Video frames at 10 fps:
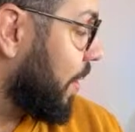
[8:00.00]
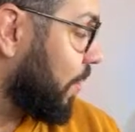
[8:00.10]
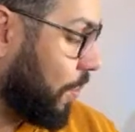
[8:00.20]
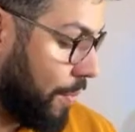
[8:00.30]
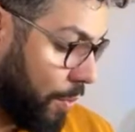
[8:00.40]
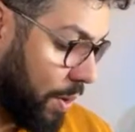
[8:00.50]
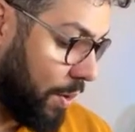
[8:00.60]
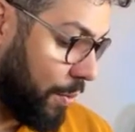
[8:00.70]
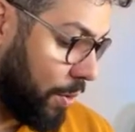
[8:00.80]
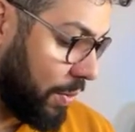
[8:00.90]
to everyone
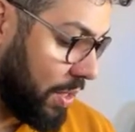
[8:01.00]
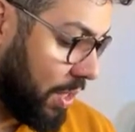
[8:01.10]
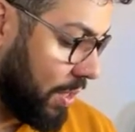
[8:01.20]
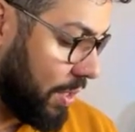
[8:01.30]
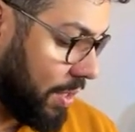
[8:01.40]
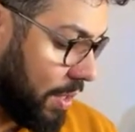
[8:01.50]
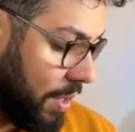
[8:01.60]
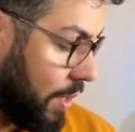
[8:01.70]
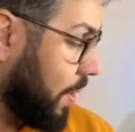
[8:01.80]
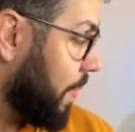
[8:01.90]
involved, is it?
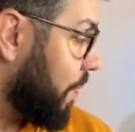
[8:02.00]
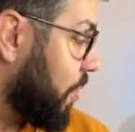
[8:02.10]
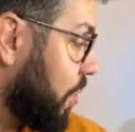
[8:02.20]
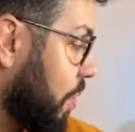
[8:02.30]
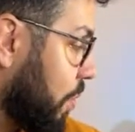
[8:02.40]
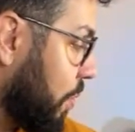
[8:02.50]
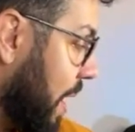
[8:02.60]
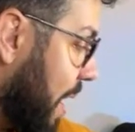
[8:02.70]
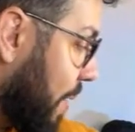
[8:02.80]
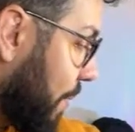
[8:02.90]
So to
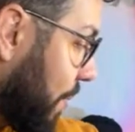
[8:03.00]
have.